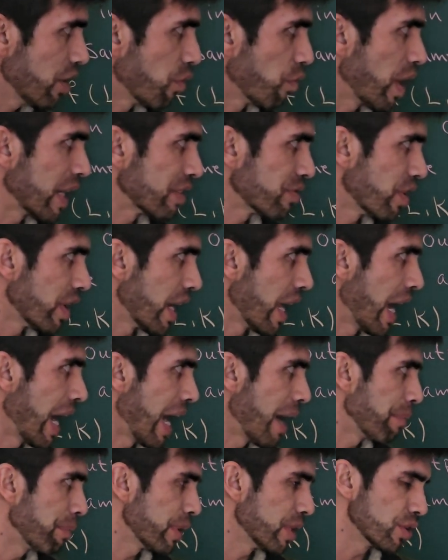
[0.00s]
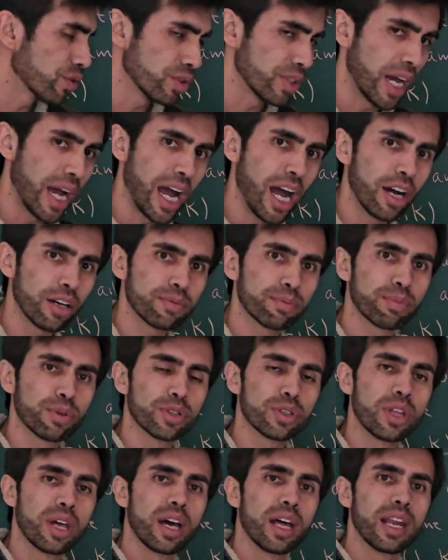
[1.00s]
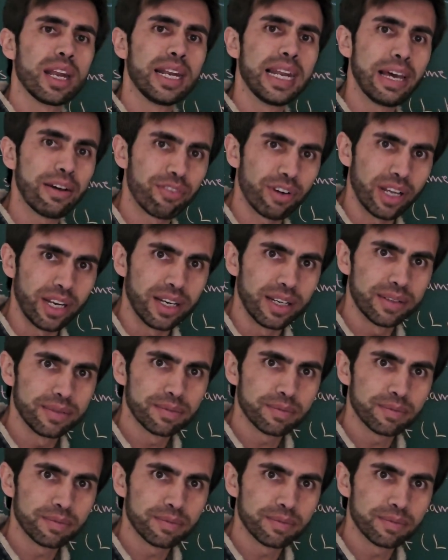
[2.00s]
what will happen to the output level?